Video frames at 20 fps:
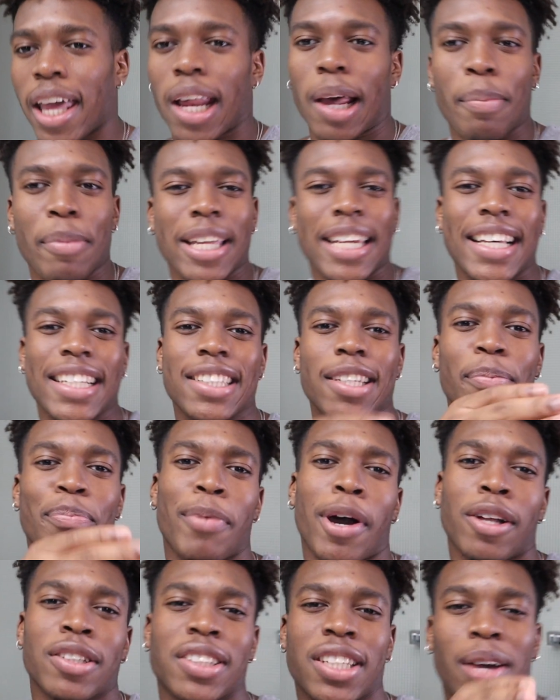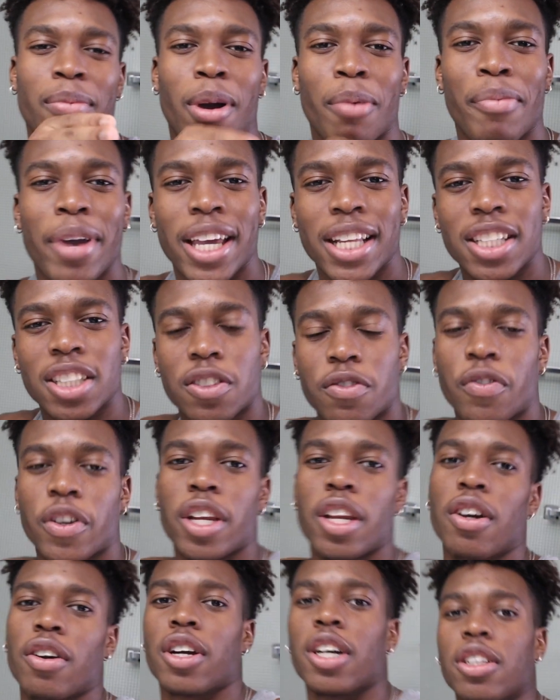I mean, it's about time I made this
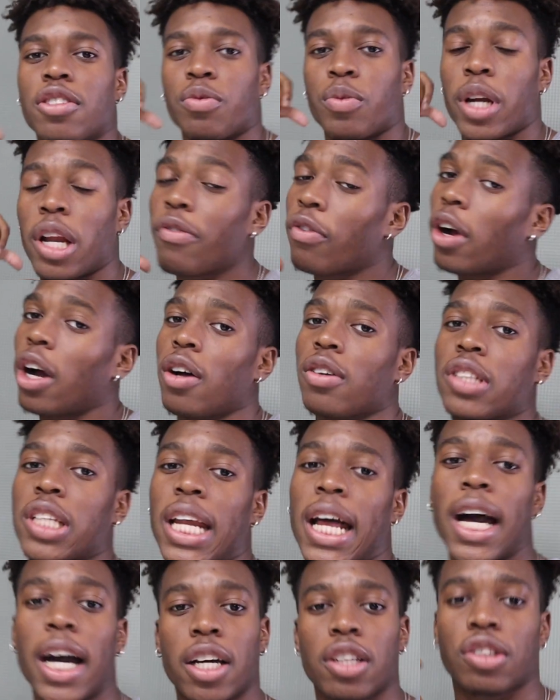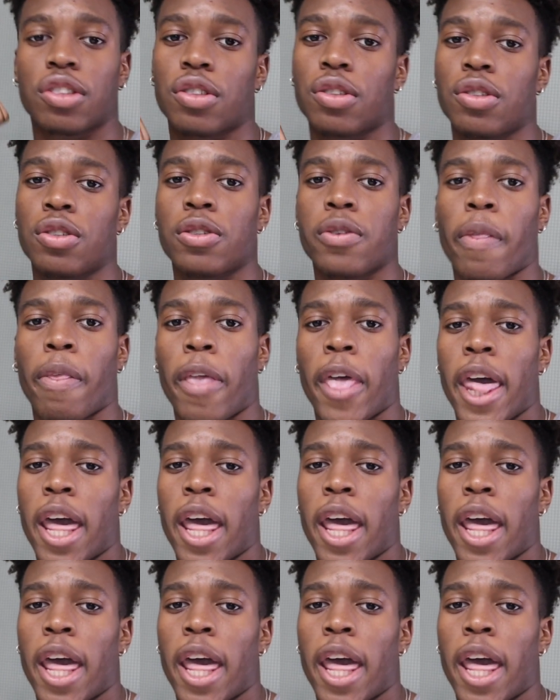video because whenever I was in high school,